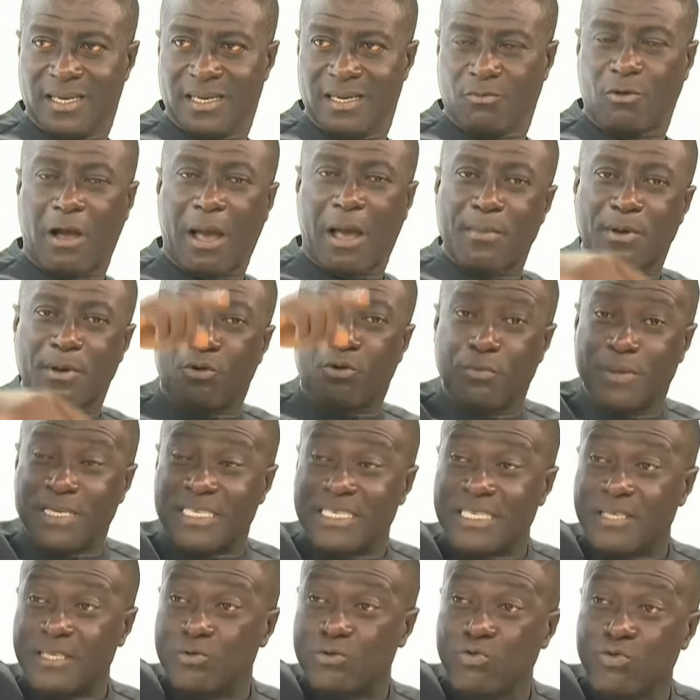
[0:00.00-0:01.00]
Kwame Nkrumah's
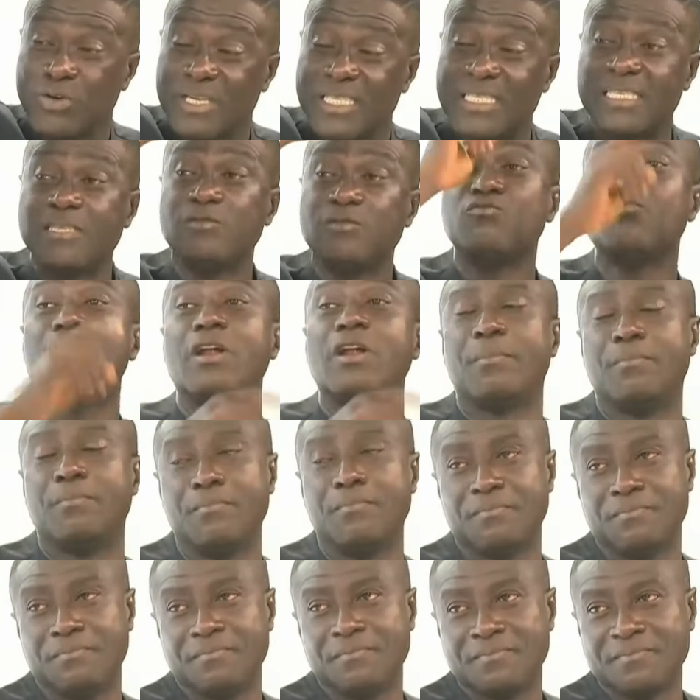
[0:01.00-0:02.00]
school is in Murem.
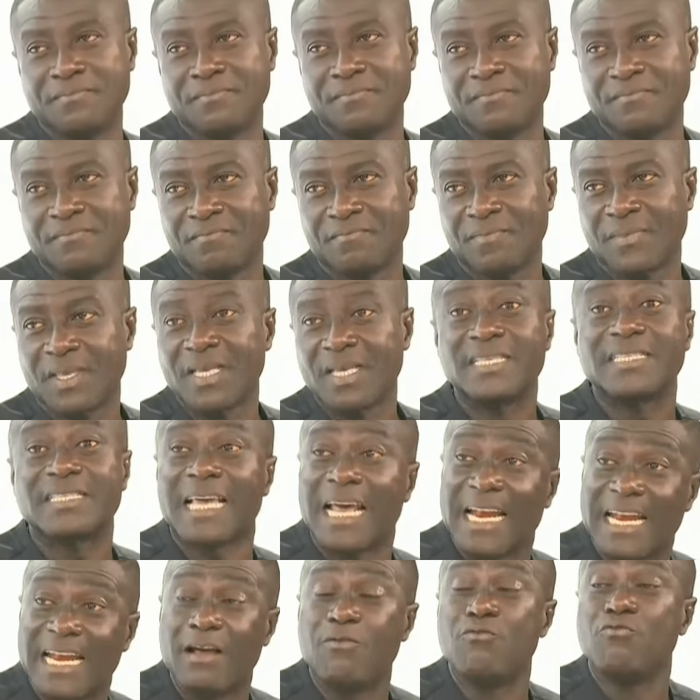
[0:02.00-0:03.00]

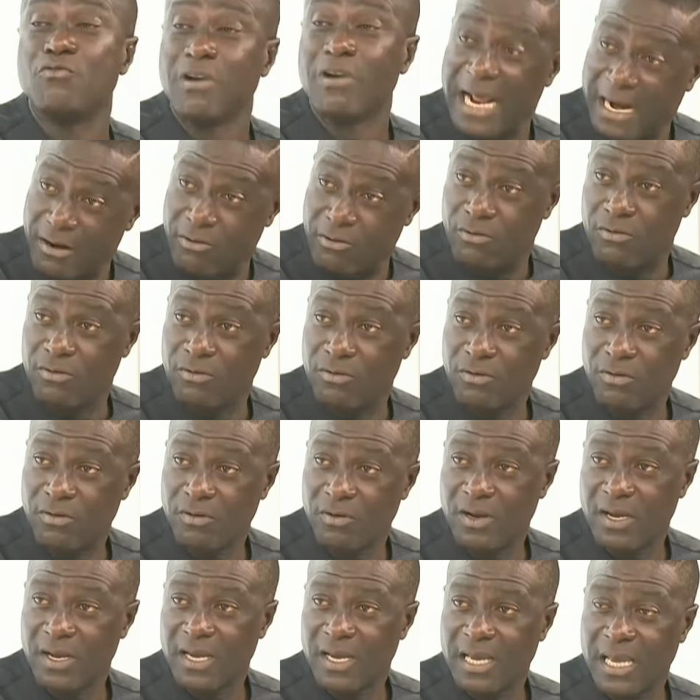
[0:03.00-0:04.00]
Sene Murano,
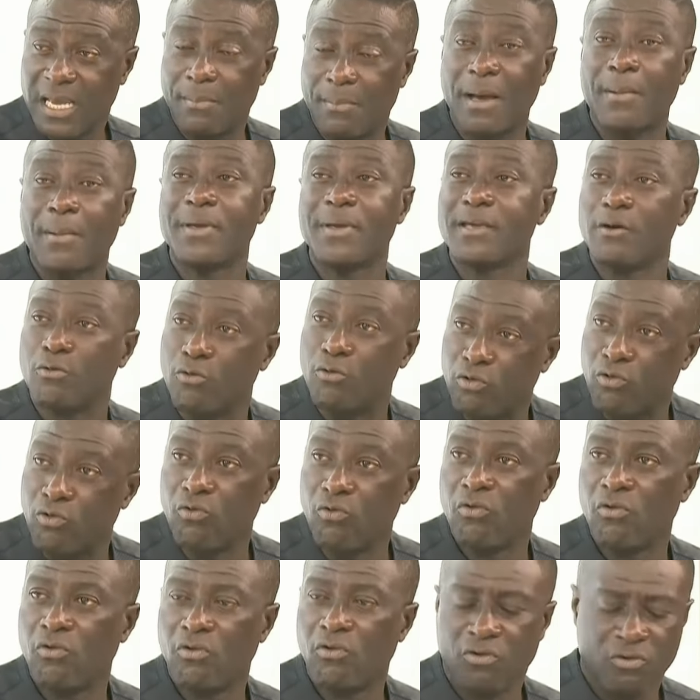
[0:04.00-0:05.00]
a baby crew.
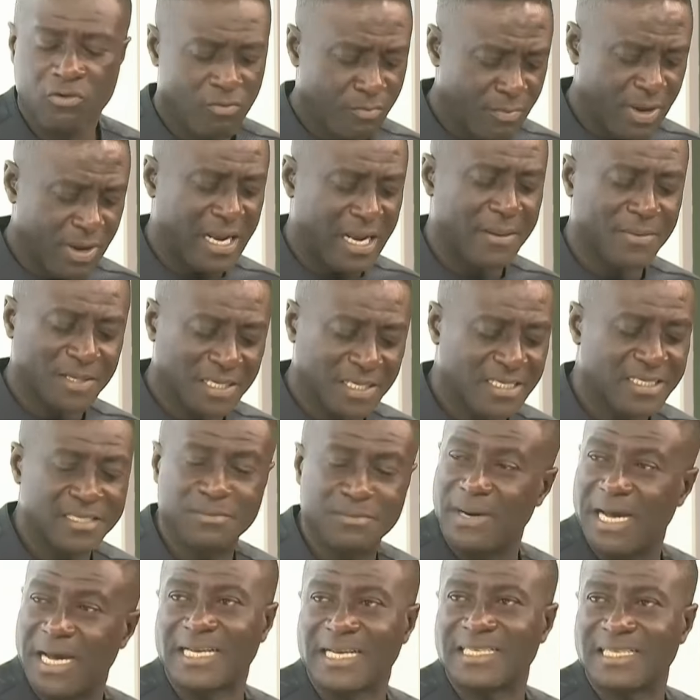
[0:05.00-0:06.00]
My Captain
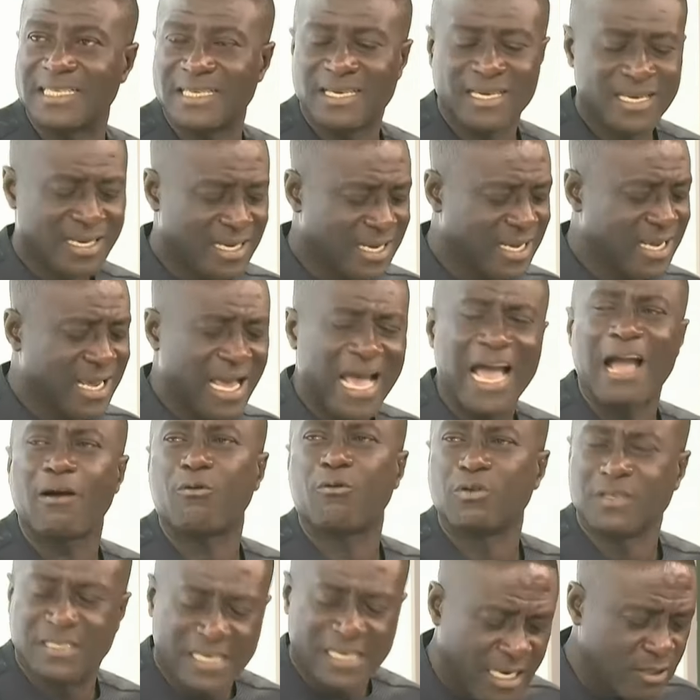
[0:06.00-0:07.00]
Smart,
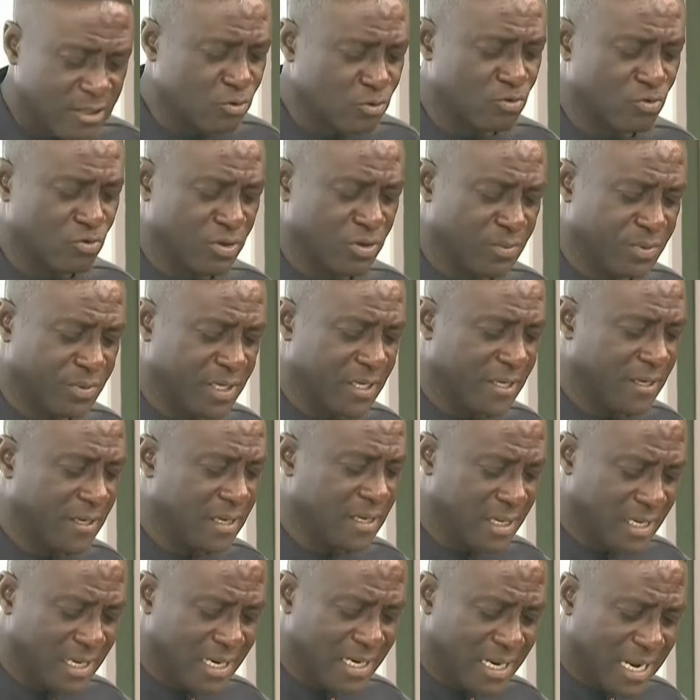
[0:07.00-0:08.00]
Akosa school maybe.
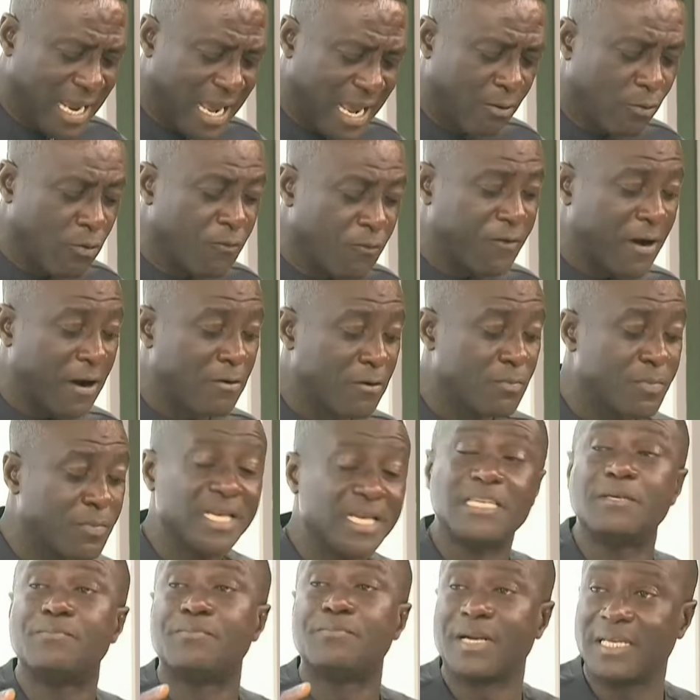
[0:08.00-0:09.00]
Akufo-Addo be
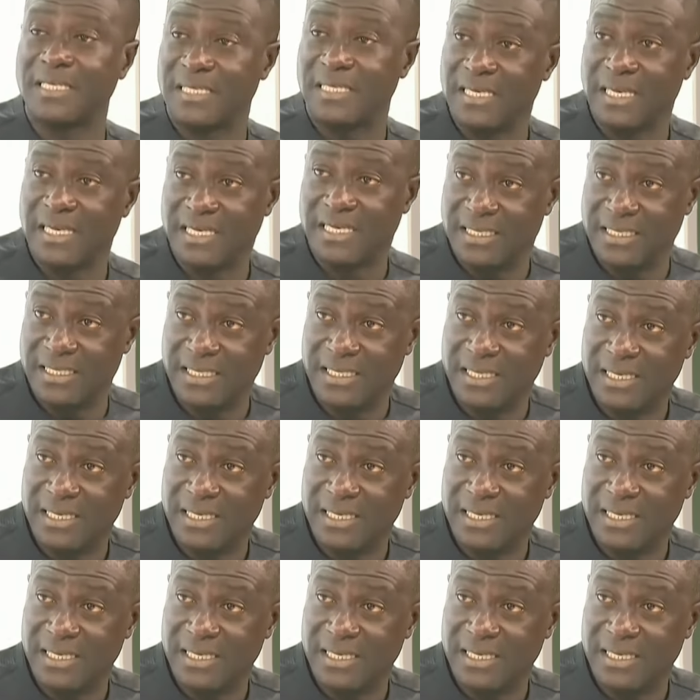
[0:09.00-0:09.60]
the president.